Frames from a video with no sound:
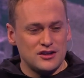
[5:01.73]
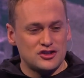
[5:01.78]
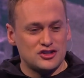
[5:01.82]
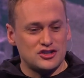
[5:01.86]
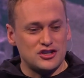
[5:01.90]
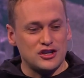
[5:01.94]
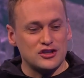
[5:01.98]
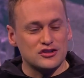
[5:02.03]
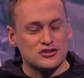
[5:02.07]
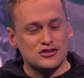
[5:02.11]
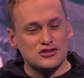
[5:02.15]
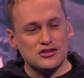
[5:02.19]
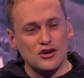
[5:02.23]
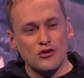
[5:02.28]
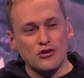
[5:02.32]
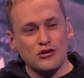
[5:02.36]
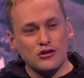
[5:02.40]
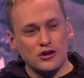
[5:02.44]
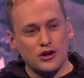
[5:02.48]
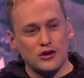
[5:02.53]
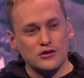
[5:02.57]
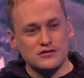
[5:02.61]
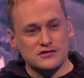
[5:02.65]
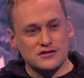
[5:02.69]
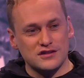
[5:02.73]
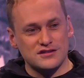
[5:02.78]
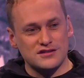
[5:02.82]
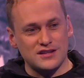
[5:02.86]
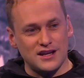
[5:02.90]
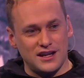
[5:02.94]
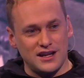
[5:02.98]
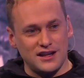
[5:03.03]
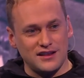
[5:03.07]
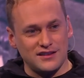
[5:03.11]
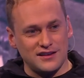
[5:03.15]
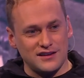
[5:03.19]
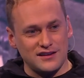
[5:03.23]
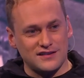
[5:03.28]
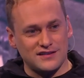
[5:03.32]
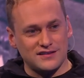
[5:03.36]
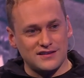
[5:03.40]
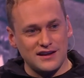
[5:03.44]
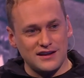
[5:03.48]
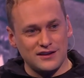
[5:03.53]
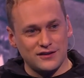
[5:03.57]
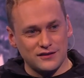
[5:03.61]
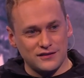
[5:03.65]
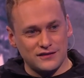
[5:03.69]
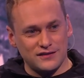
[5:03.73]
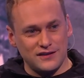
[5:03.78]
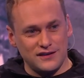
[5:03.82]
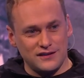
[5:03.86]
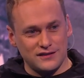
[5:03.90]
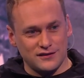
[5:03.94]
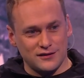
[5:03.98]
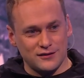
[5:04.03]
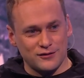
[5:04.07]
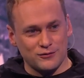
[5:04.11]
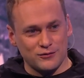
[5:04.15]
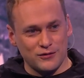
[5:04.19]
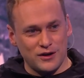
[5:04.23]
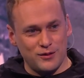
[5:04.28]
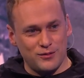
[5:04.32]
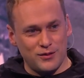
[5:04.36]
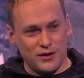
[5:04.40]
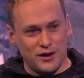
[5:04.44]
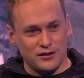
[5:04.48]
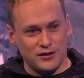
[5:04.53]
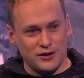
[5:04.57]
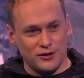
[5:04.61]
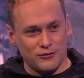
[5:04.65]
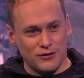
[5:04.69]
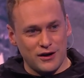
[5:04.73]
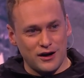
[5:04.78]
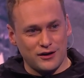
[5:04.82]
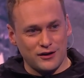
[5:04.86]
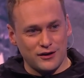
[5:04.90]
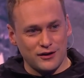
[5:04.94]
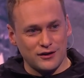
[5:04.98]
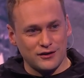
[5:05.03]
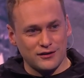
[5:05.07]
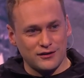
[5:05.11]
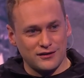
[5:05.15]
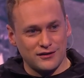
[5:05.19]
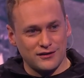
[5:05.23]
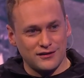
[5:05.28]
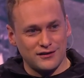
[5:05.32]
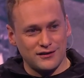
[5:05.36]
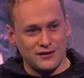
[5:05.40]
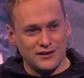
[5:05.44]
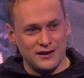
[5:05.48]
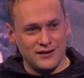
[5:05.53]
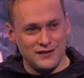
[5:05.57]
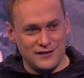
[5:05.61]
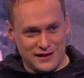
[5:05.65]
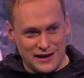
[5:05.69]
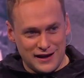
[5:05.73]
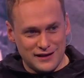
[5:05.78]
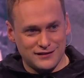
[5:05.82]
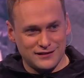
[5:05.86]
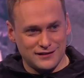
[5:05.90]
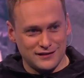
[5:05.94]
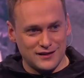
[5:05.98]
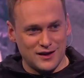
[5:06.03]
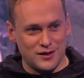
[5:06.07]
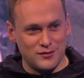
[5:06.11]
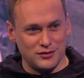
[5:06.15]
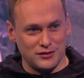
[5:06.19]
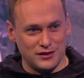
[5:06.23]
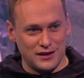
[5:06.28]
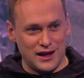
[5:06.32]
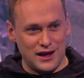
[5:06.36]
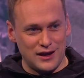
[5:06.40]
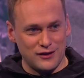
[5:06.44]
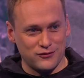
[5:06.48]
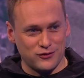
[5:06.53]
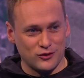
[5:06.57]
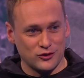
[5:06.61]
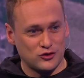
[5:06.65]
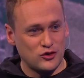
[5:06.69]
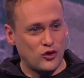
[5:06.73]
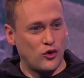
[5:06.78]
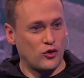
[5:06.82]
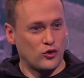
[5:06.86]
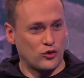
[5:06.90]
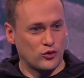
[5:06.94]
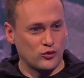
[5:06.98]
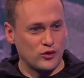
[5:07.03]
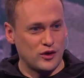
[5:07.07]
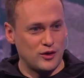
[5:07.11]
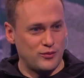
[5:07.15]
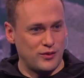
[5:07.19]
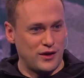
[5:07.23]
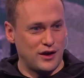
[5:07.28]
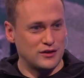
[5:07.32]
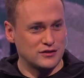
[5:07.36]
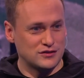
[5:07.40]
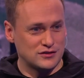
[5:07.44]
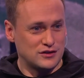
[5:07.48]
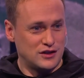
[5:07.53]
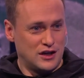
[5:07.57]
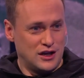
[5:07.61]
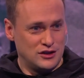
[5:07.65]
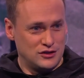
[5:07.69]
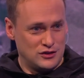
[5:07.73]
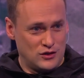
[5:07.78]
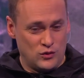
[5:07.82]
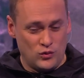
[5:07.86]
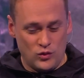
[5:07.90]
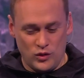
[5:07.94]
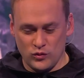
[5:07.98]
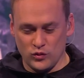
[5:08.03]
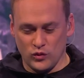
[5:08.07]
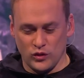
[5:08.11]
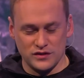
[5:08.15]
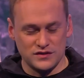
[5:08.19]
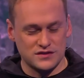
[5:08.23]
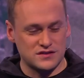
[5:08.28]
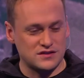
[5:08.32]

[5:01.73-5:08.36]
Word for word: She is so close to setting the single season rebounding record in the N C double A for total rebounds in, in, in one